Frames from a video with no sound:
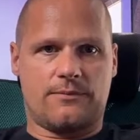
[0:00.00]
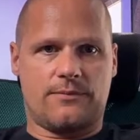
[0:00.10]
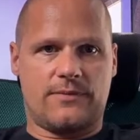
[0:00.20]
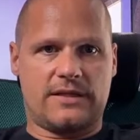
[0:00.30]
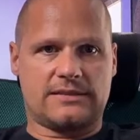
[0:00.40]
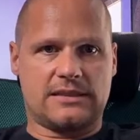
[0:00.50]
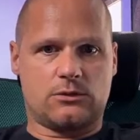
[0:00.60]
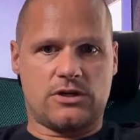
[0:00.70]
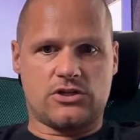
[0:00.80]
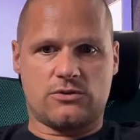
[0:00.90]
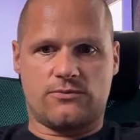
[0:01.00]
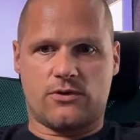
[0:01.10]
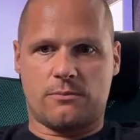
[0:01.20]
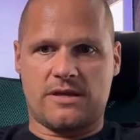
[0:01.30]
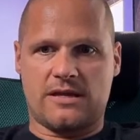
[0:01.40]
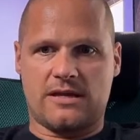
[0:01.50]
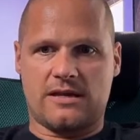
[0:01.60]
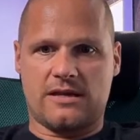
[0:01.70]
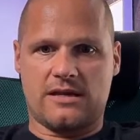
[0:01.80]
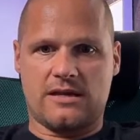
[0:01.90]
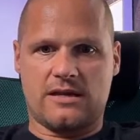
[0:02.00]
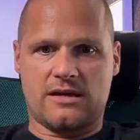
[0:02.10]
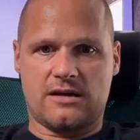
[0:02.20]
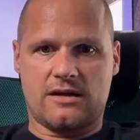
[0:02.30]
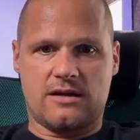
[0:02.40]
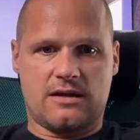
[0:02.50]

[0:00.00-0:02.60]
This situation for me in here